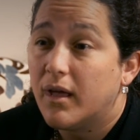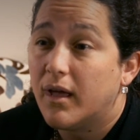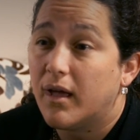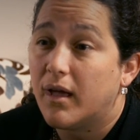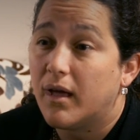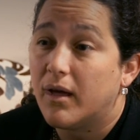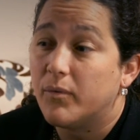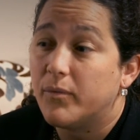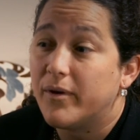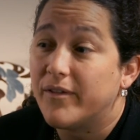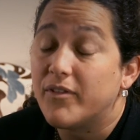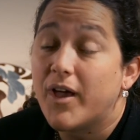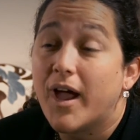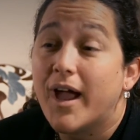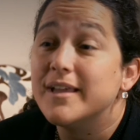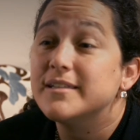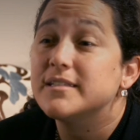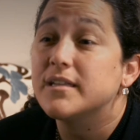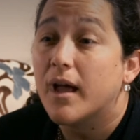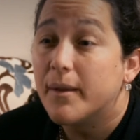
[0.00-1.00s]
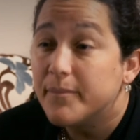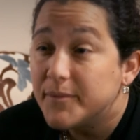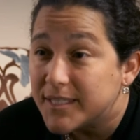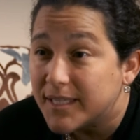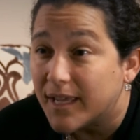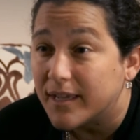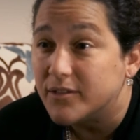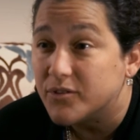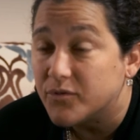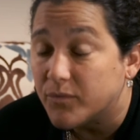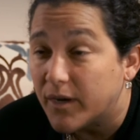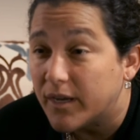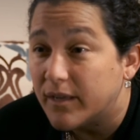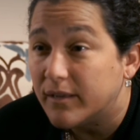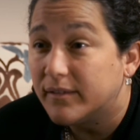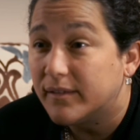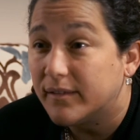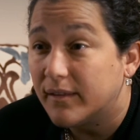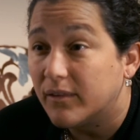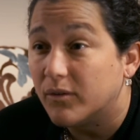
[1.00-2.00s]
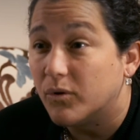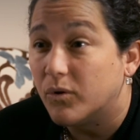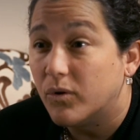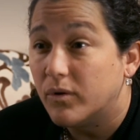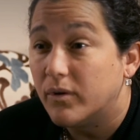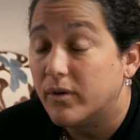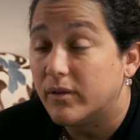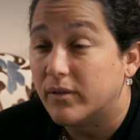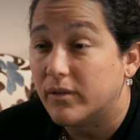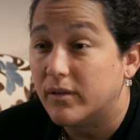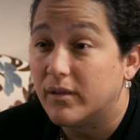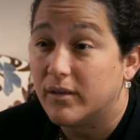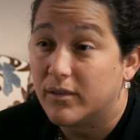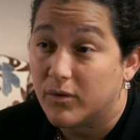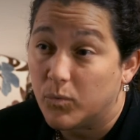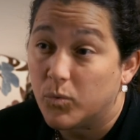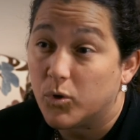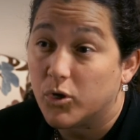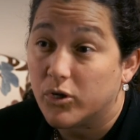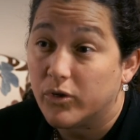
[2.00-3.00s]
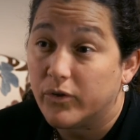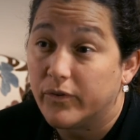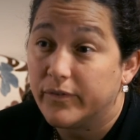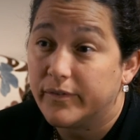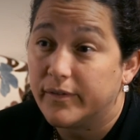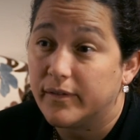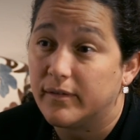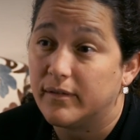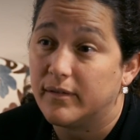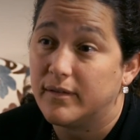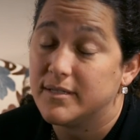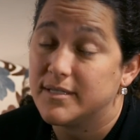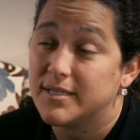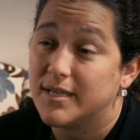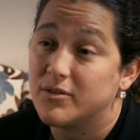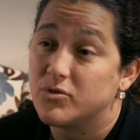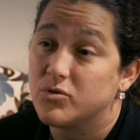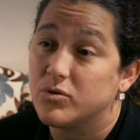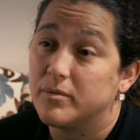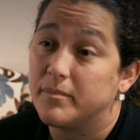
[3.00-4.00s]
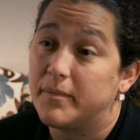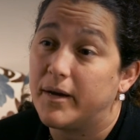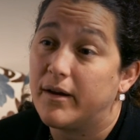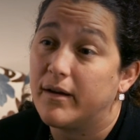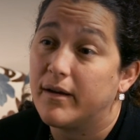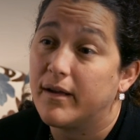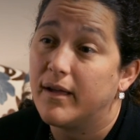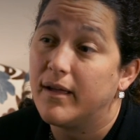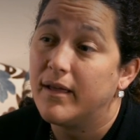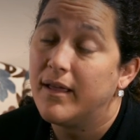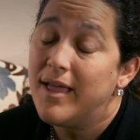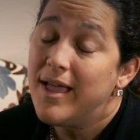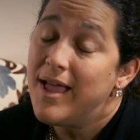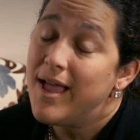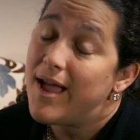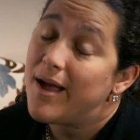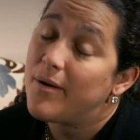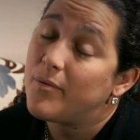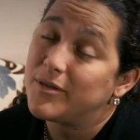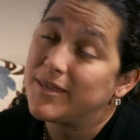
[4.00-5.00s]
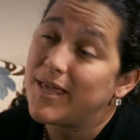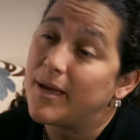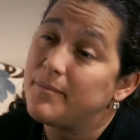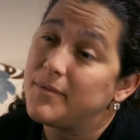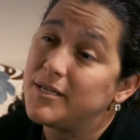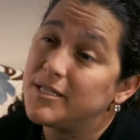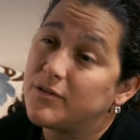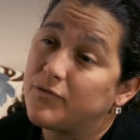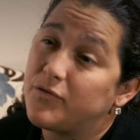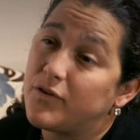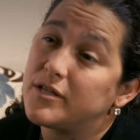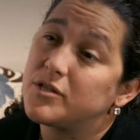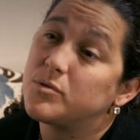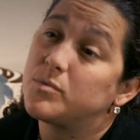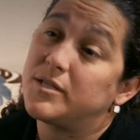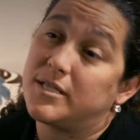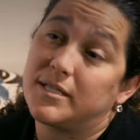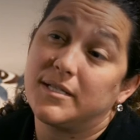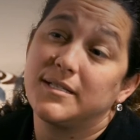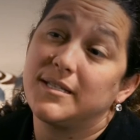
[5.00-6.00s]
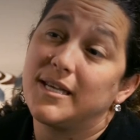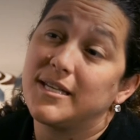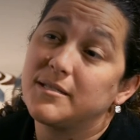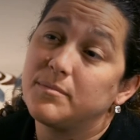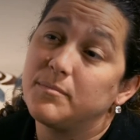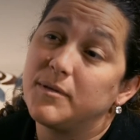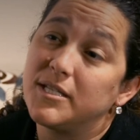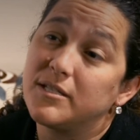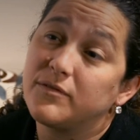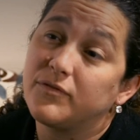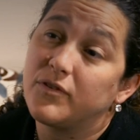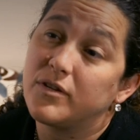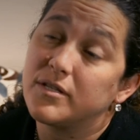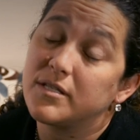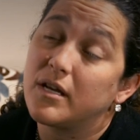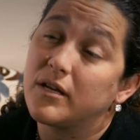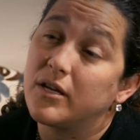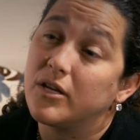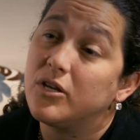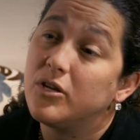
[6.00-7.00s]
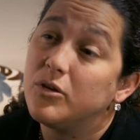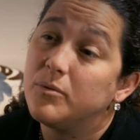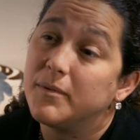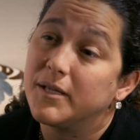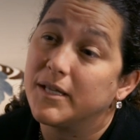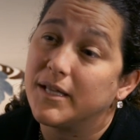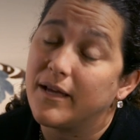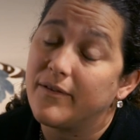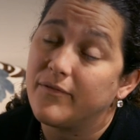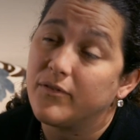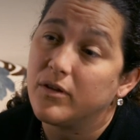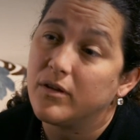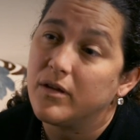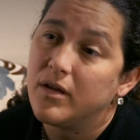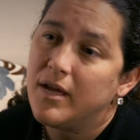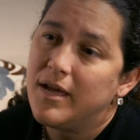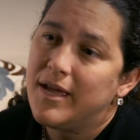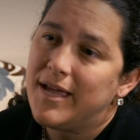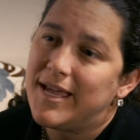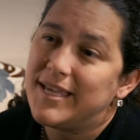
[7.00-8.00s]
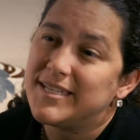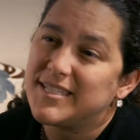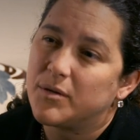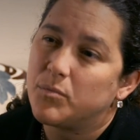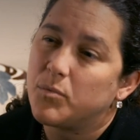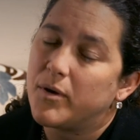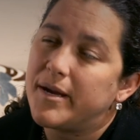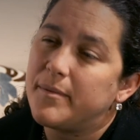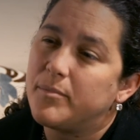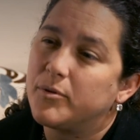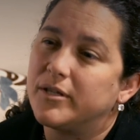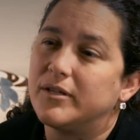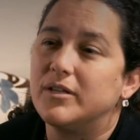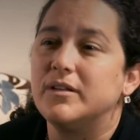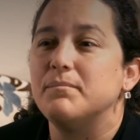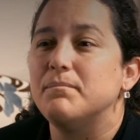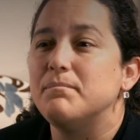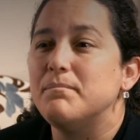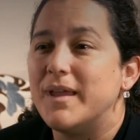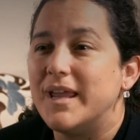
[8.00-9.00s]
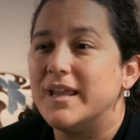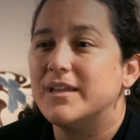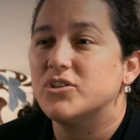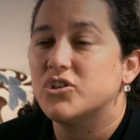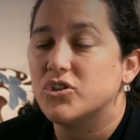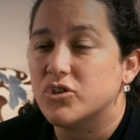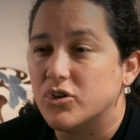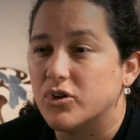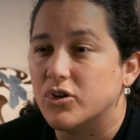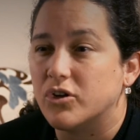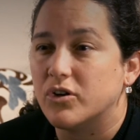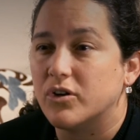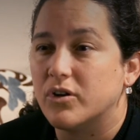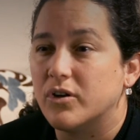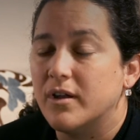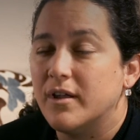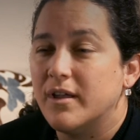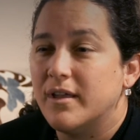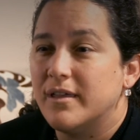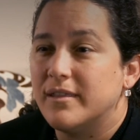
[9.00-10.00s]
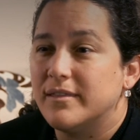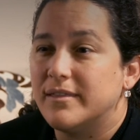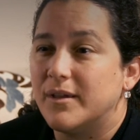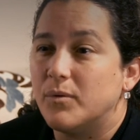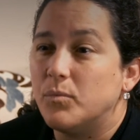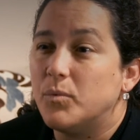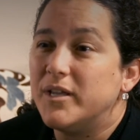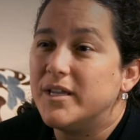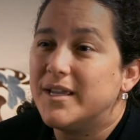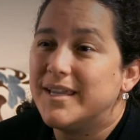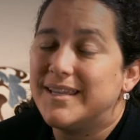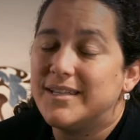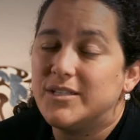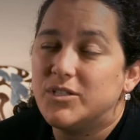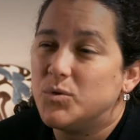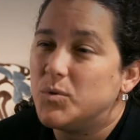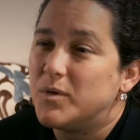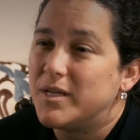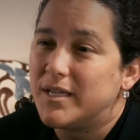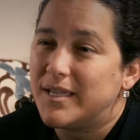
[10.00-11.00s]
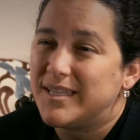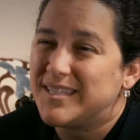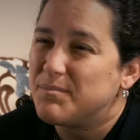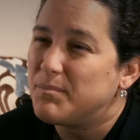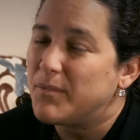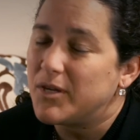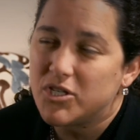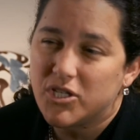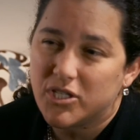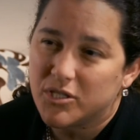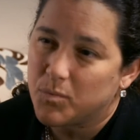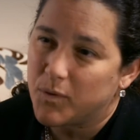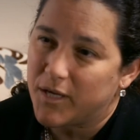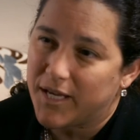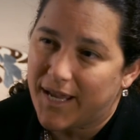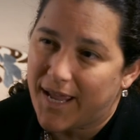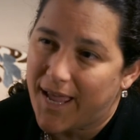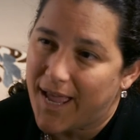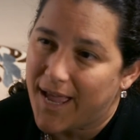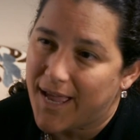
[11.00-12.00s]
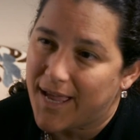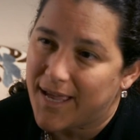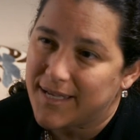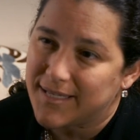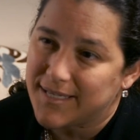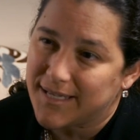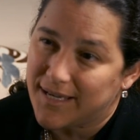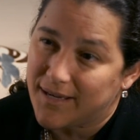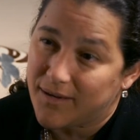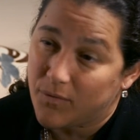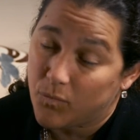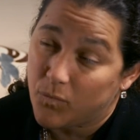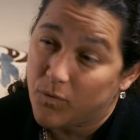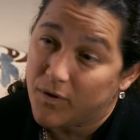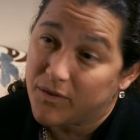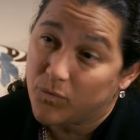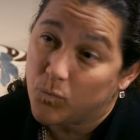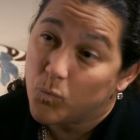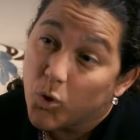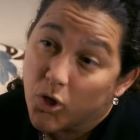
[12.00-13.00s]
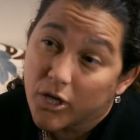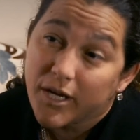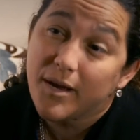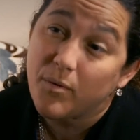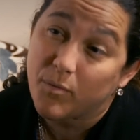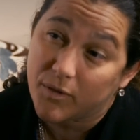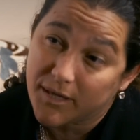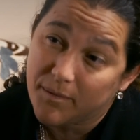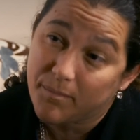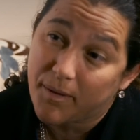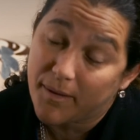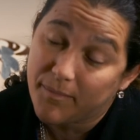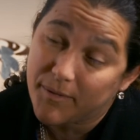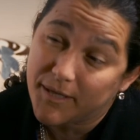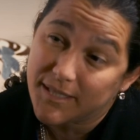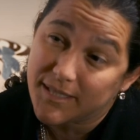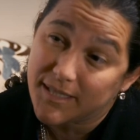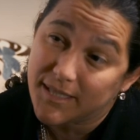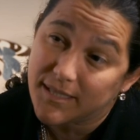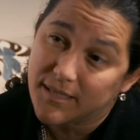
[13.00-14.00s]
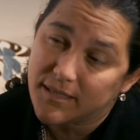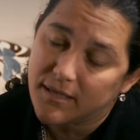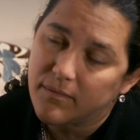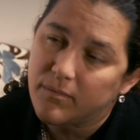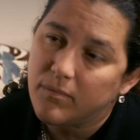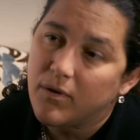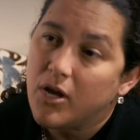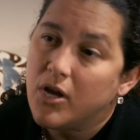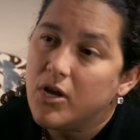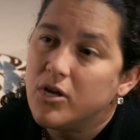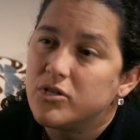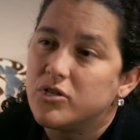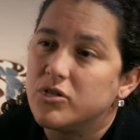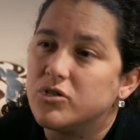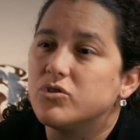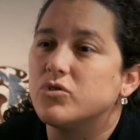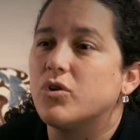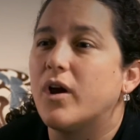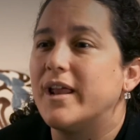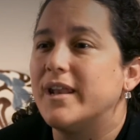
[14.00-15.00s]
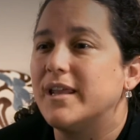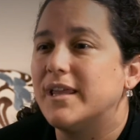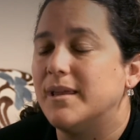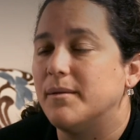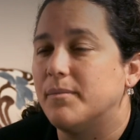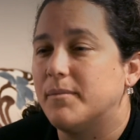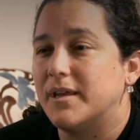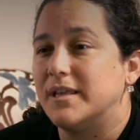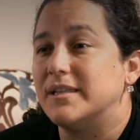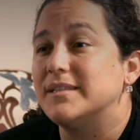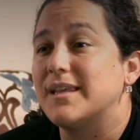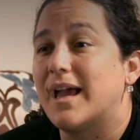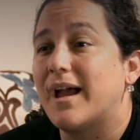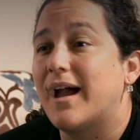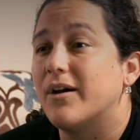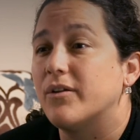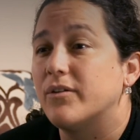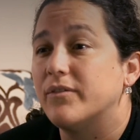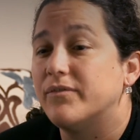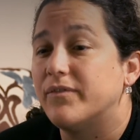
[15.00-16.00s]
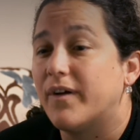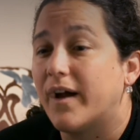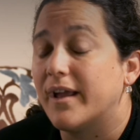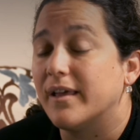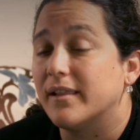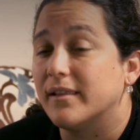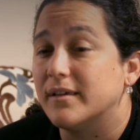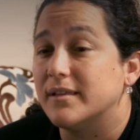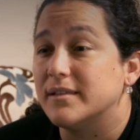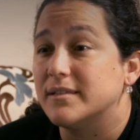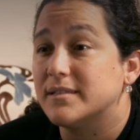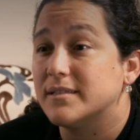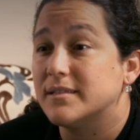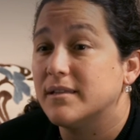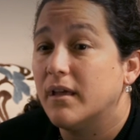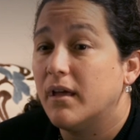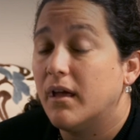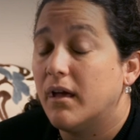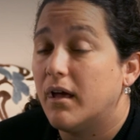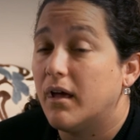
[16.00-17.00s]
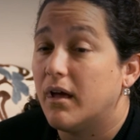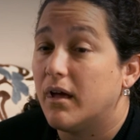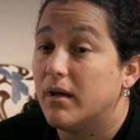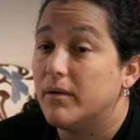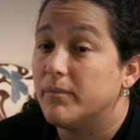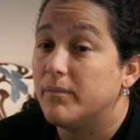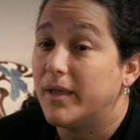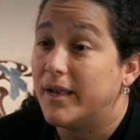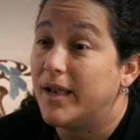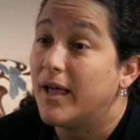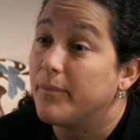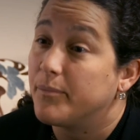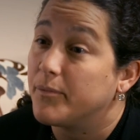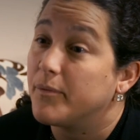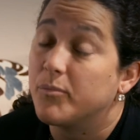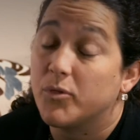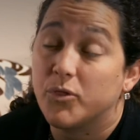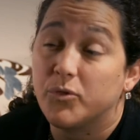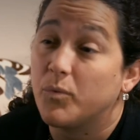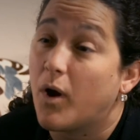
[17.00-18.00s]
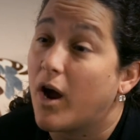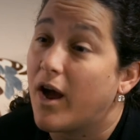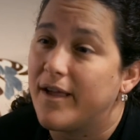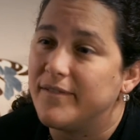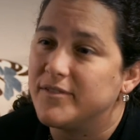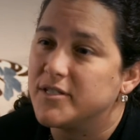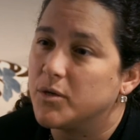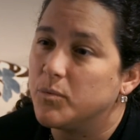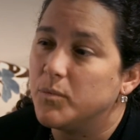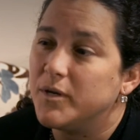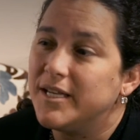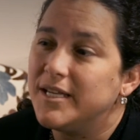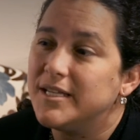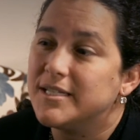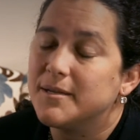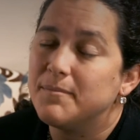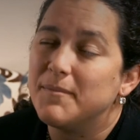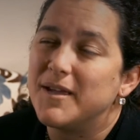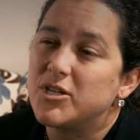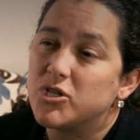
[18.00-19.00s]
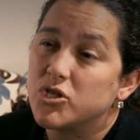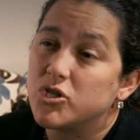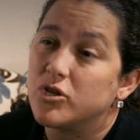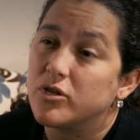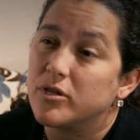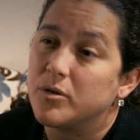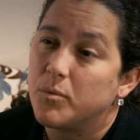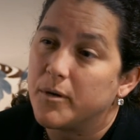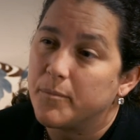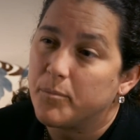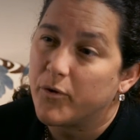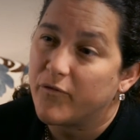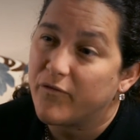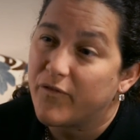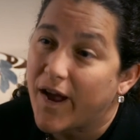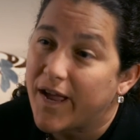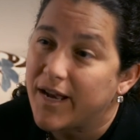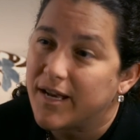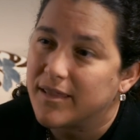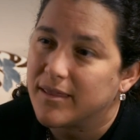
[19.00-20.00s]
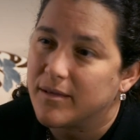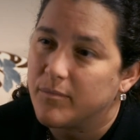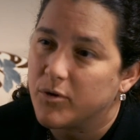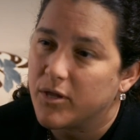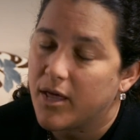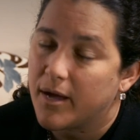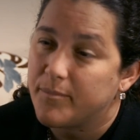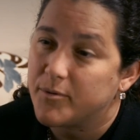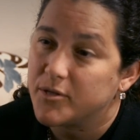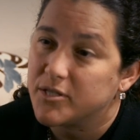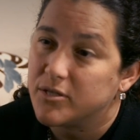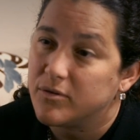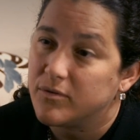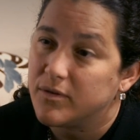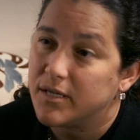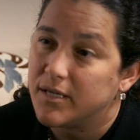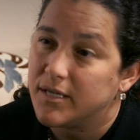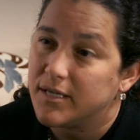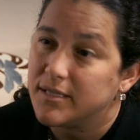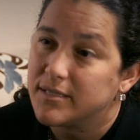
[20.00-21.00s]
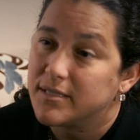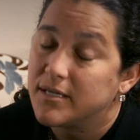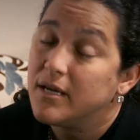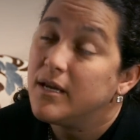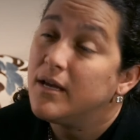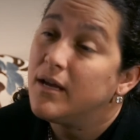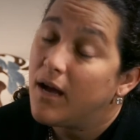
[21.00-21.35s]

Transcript: Uh, we have the highest homicides rates in the in, in the world in, in Central America. And what that means for us, what success means for us on a human level, is that we're able to make sure that we do it as much as we can with working with the public system to try to keep kids out of violence um, and help them thrive. So we need to make sure that we're providing them with opportunities.